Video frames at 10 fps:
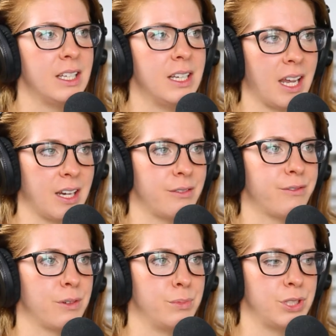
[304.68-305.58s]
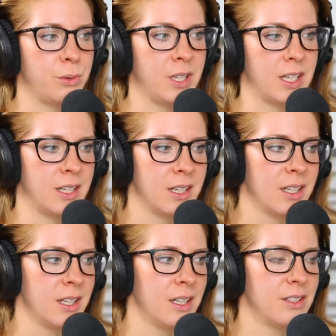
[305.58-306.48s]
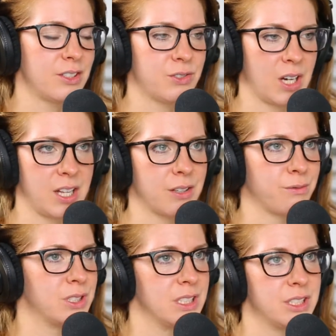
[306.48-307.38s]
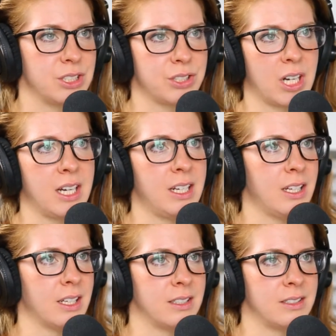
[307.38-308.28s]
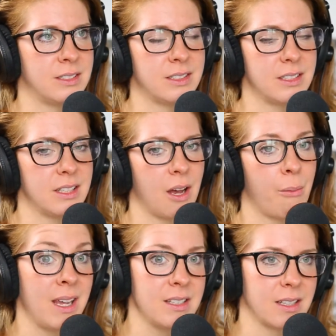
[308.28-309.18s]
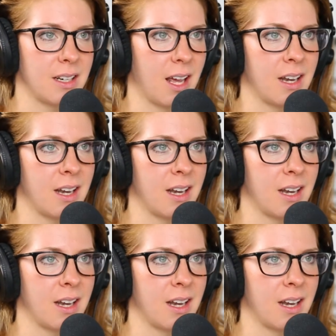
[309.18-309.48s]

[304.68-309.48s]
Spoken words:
gained from doing strength and resistance training is amazing.